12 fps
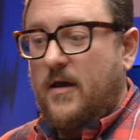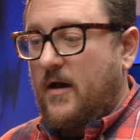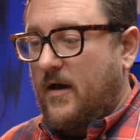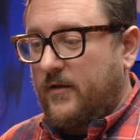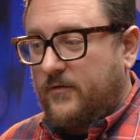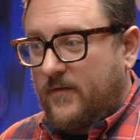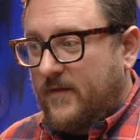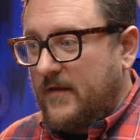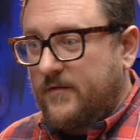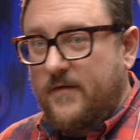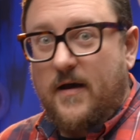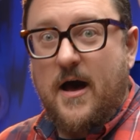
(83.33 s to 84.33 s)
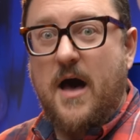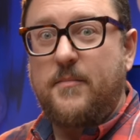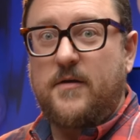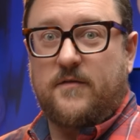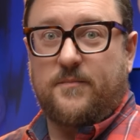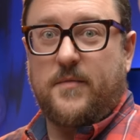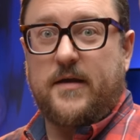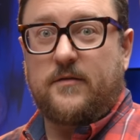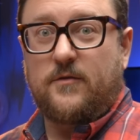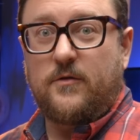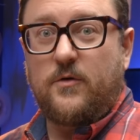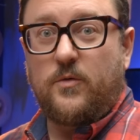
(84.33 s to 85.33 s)
uh, to things that hobbyists
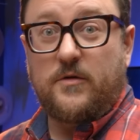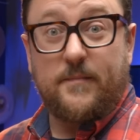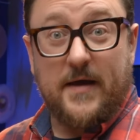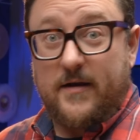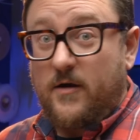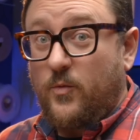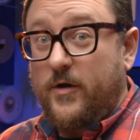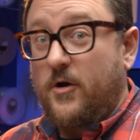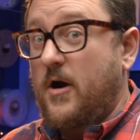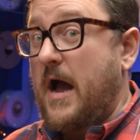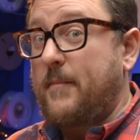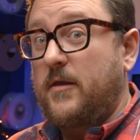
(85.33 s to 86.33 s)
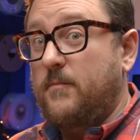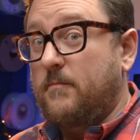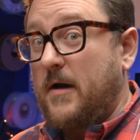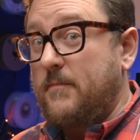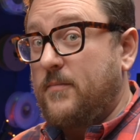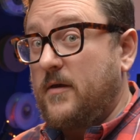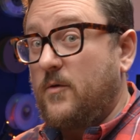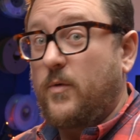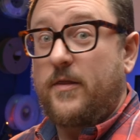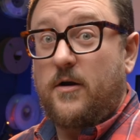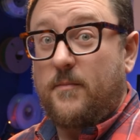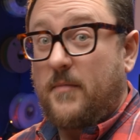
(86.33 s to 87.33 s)
might do, depending on what your hobby might be,
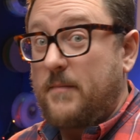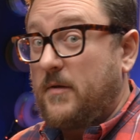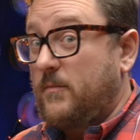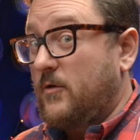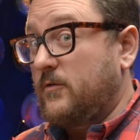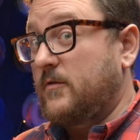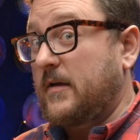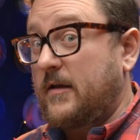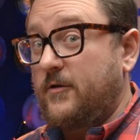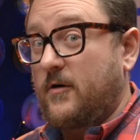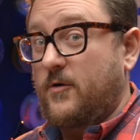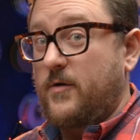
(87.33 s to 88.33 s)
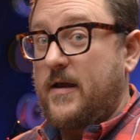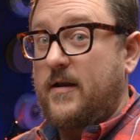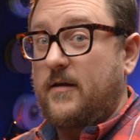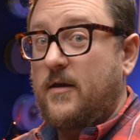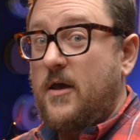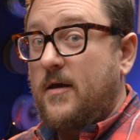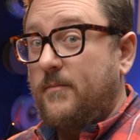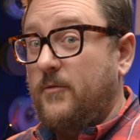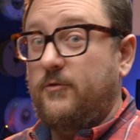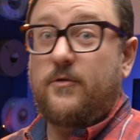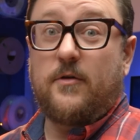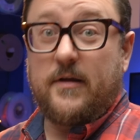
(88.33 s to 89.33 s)
whether it might be music and you're creating
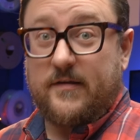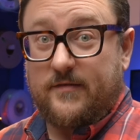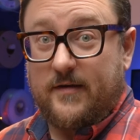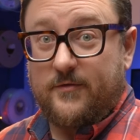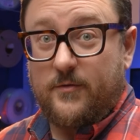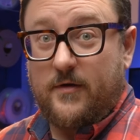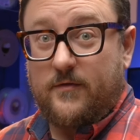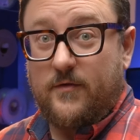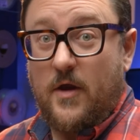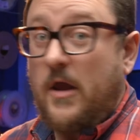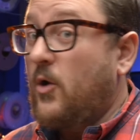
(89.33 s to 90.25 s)
musical accessories,